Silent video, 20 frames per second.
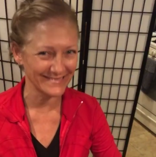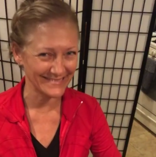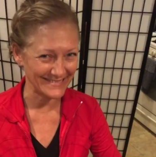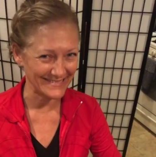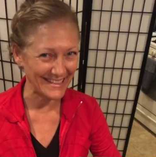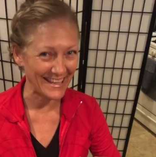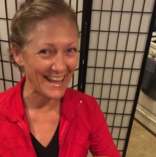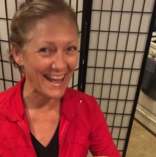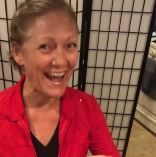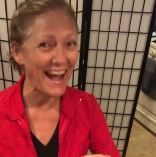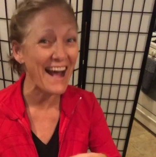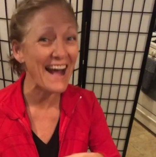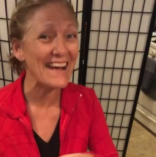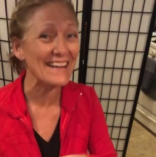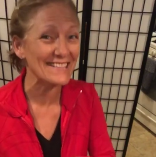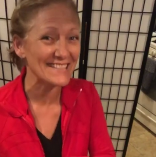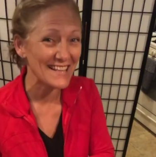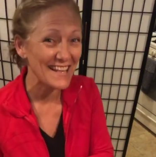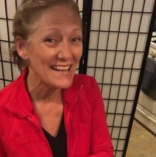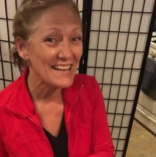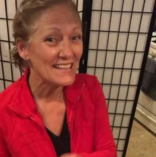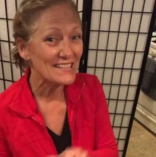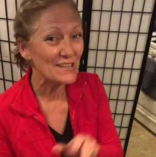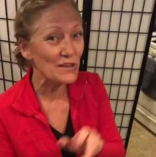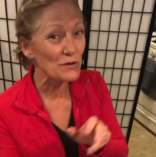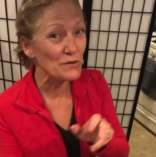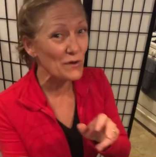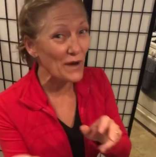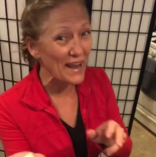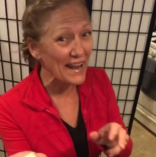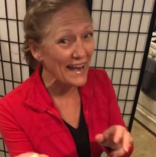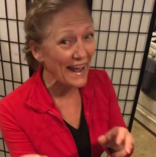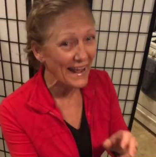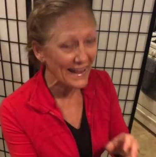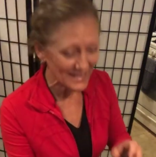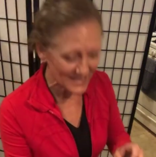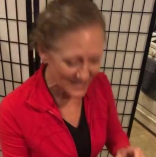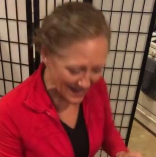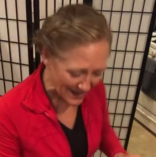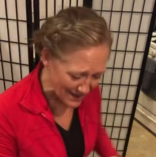Yes, so great
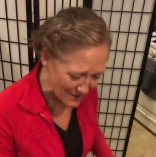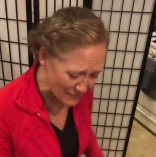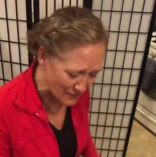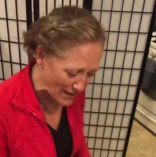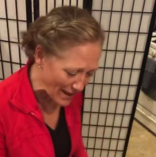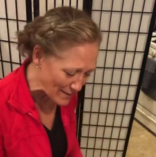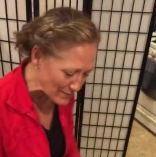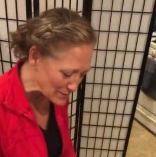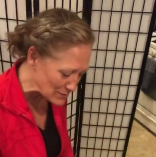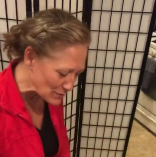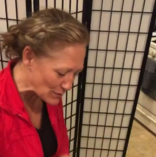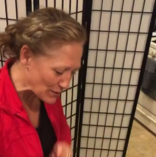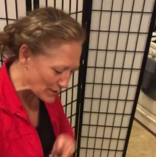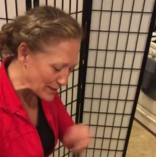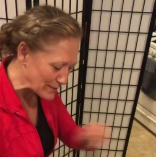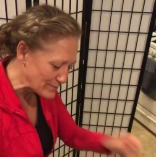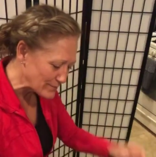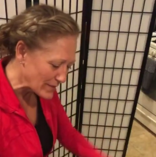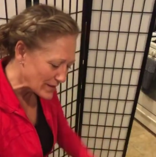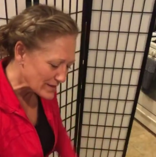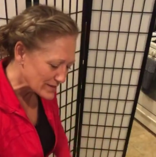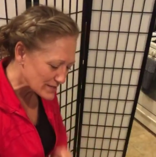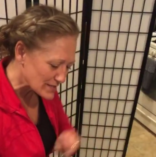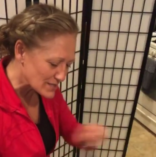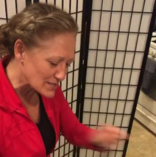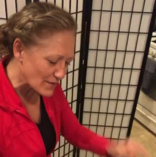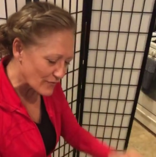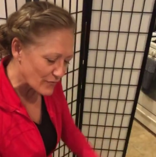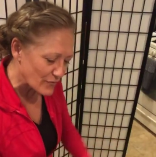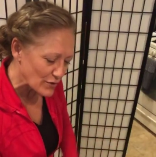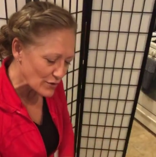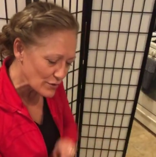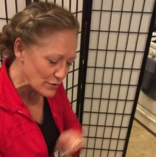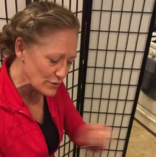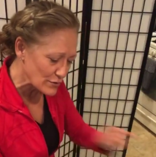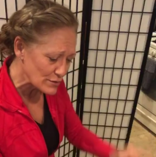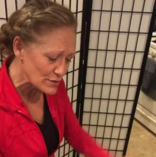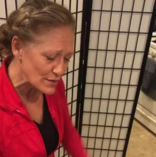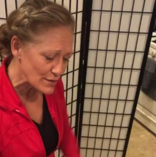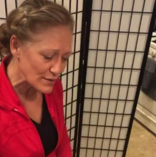anti-inflammatory, just a few
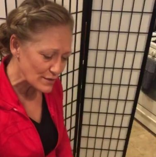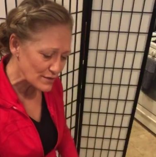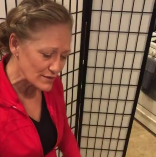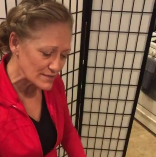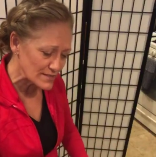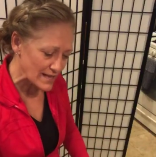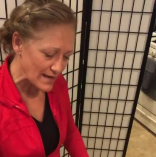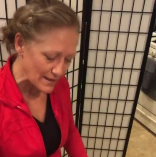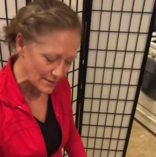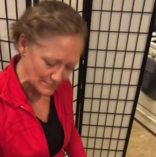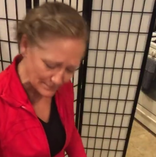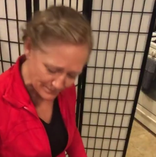turns there.